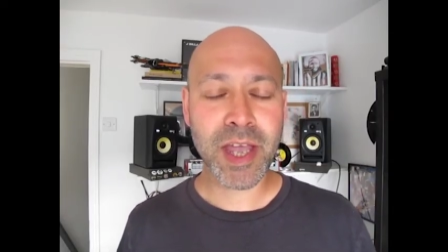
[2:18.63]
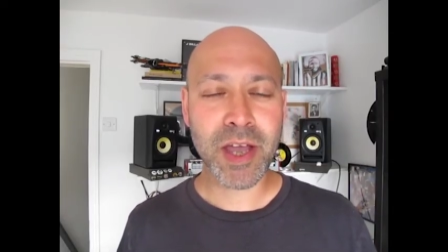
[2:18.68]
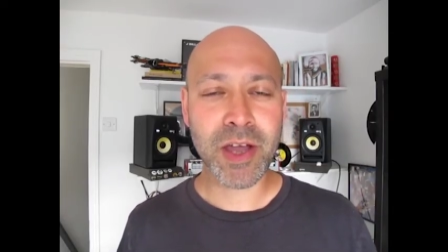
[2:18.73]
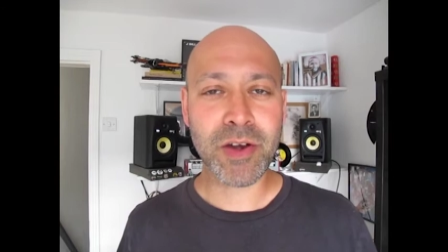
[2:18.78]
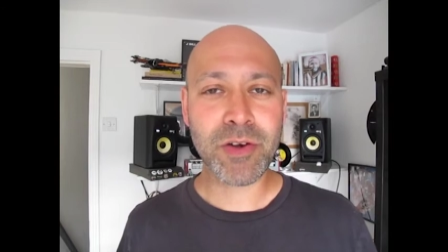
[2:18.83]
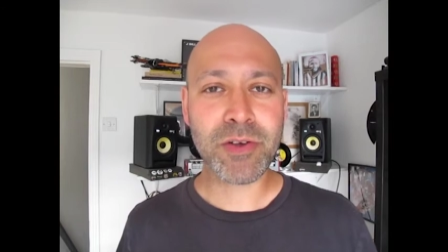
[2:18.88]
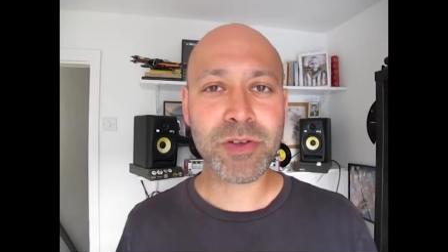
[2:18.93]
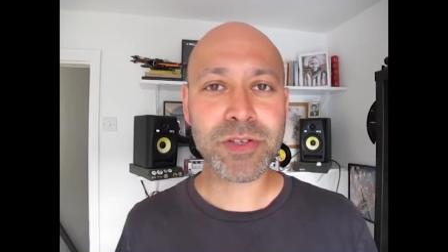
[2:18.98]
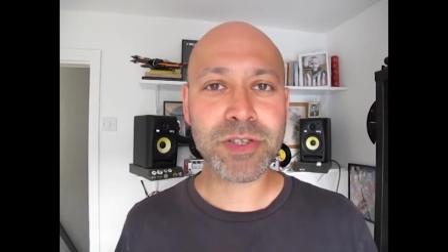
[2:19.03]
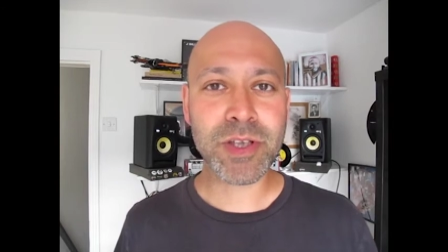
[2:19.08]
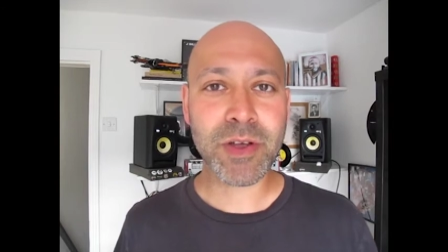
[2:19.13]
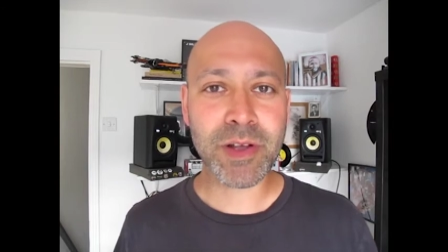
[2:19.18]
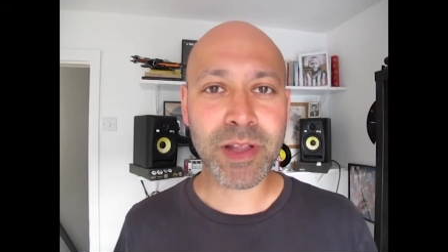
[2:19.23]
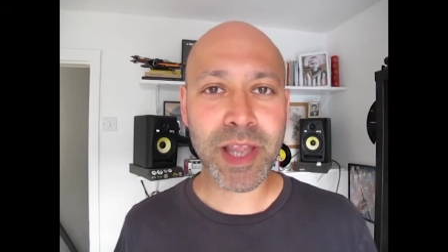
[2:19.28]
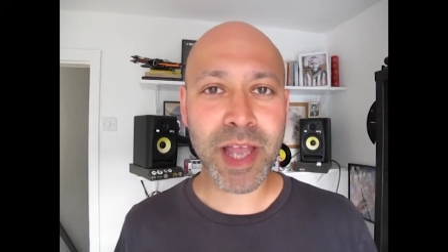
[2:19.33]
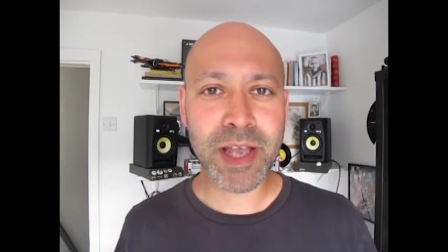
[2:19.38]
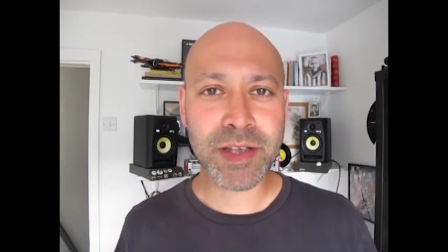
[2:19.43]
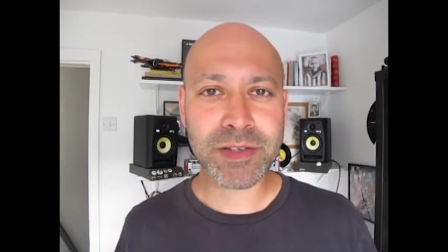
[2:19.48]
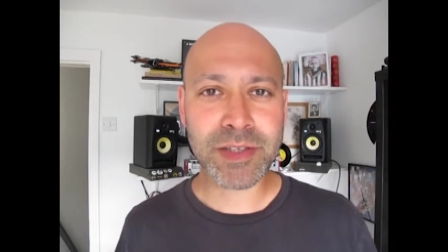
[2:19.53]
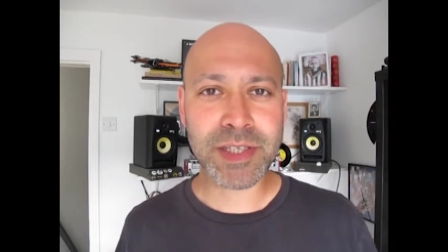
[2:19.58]
and also
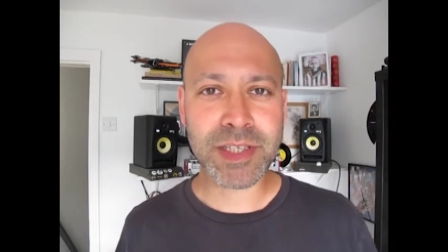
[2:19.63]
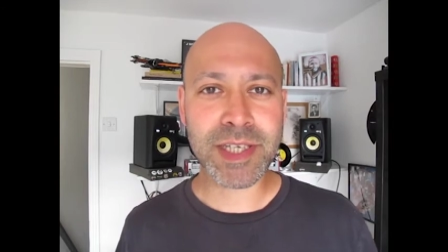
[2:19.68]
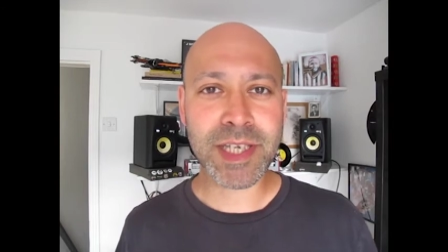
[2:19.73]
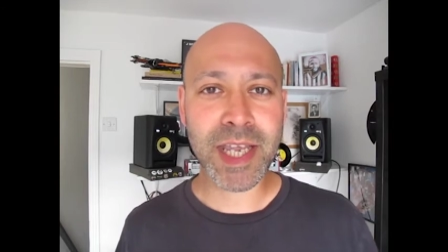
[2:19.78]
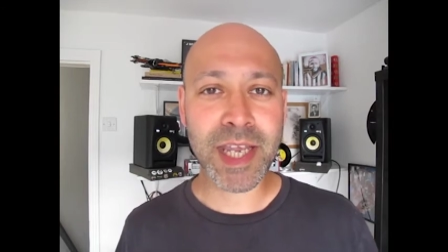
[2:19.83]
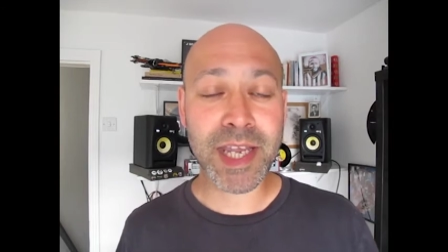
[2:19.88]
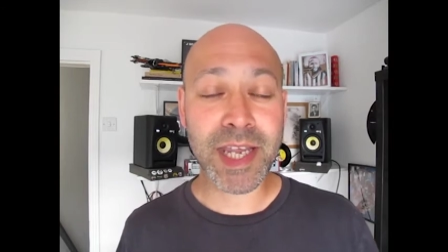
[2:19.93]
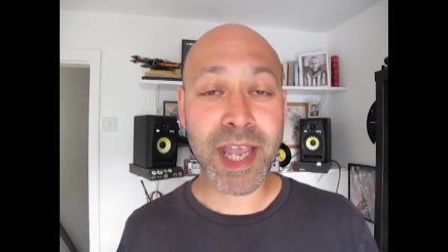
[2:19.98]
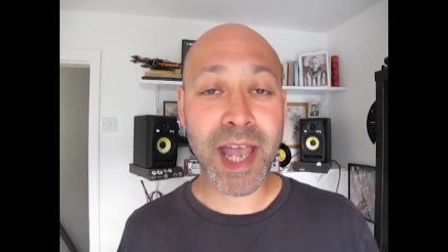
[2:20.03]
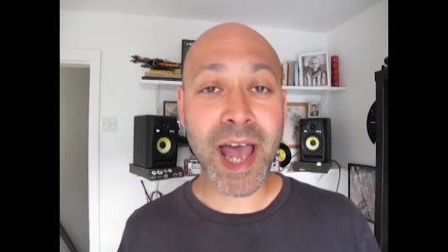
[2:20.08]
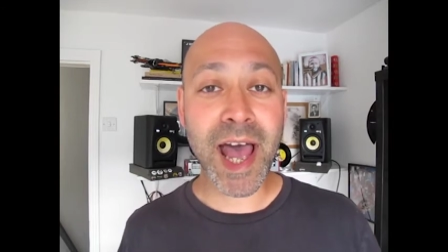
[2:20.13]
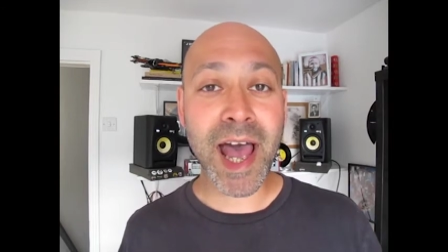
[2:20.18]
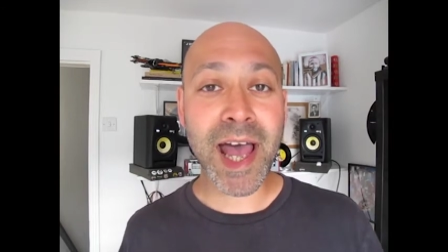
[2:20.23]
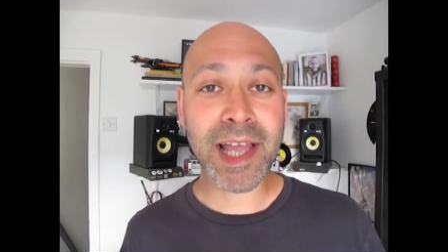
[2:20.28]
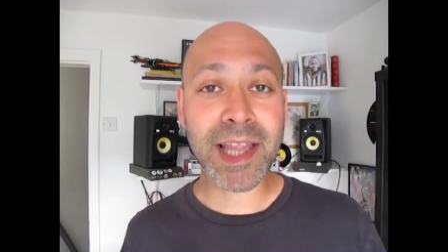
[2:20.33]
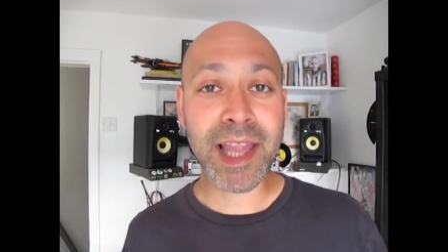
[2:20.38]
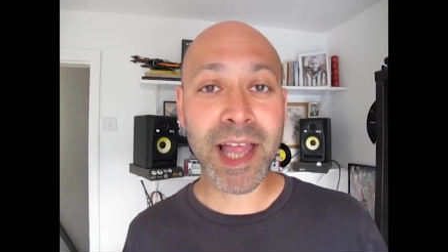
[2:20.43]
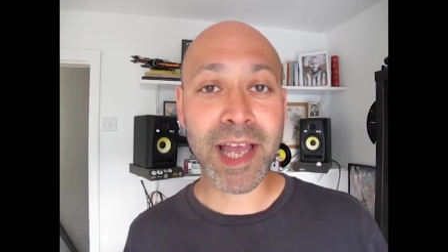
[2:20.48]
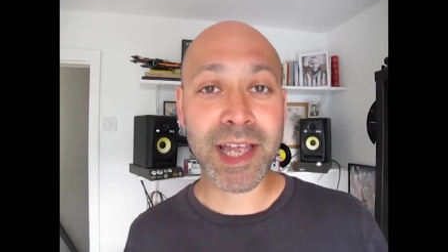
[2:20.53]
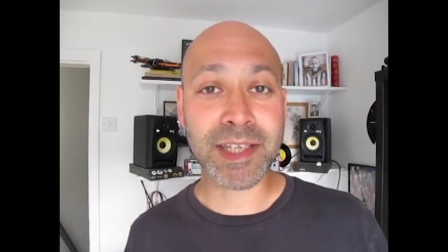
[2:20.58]
allows you to keep your eye
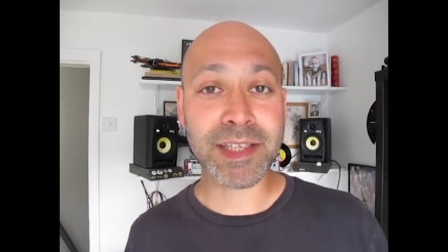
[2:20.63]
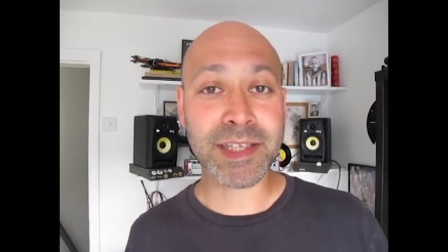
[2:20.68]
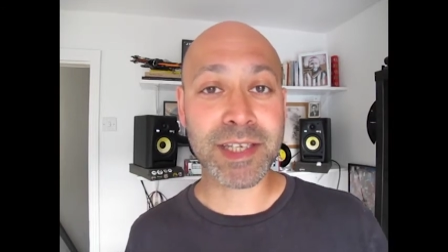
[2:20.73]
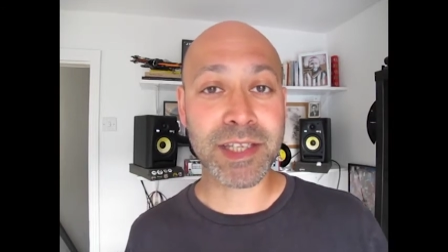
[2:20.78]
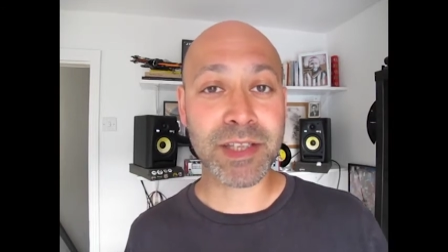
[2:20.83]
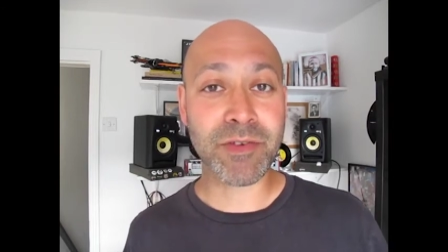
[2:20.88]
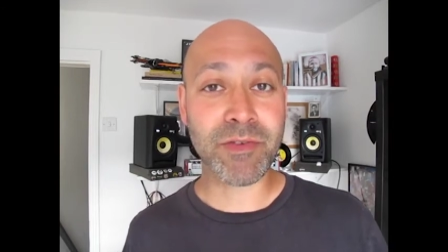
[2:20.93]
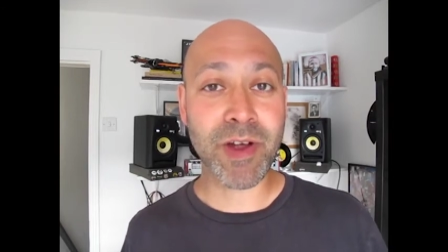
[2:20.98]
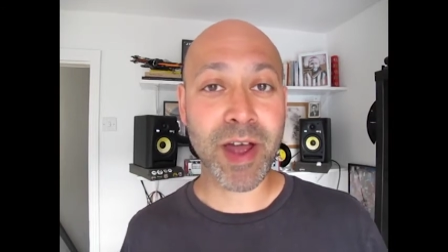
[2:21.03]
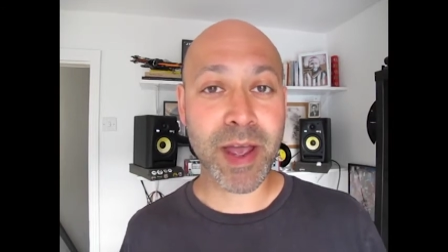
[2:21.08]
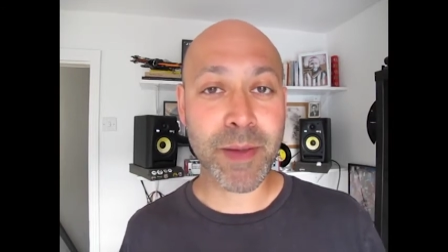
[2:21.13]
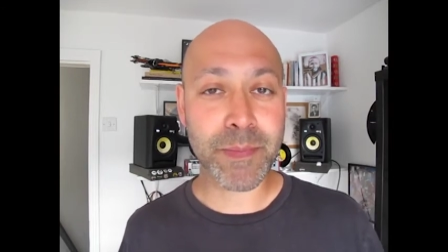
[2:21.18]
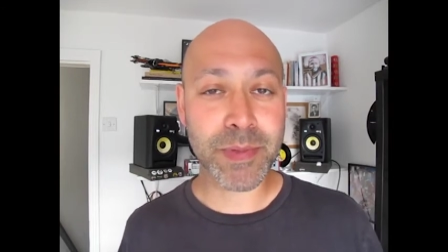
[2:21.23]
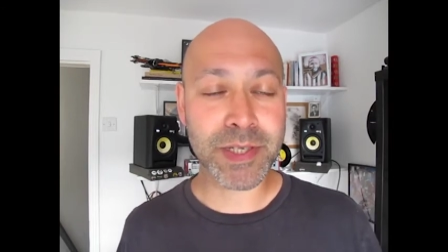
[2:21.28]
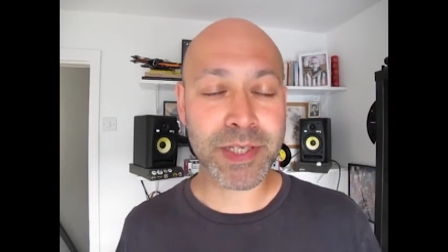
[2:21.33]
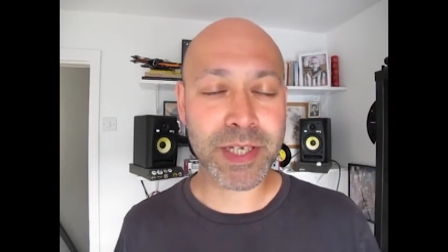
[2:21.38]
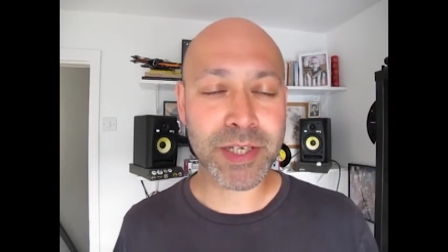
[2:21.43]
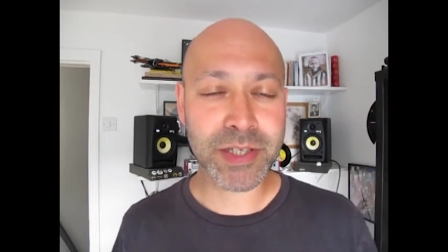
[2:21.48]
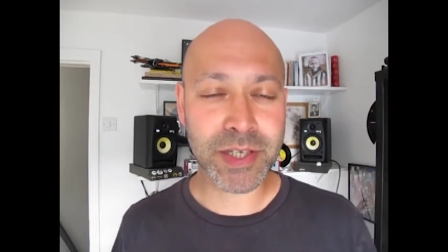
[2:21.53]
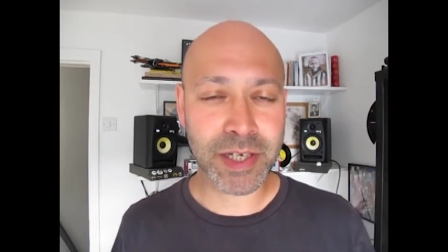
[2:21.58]
lines in the right
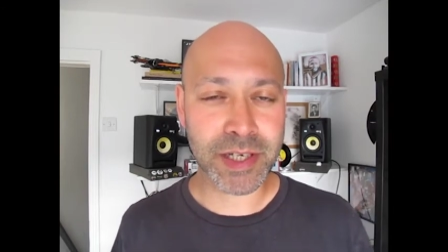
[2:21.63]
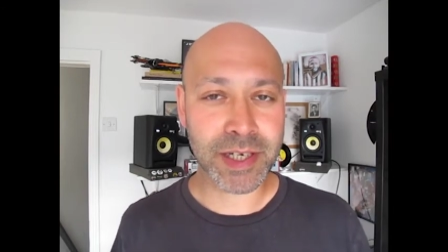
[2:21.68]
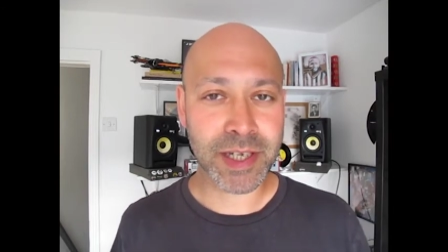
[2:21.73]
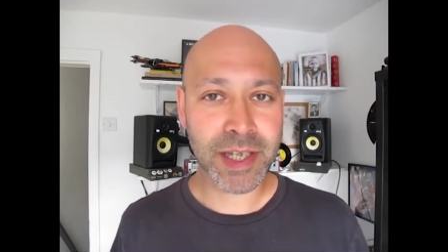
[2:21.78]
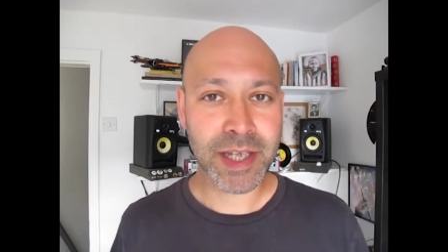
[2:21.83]
position.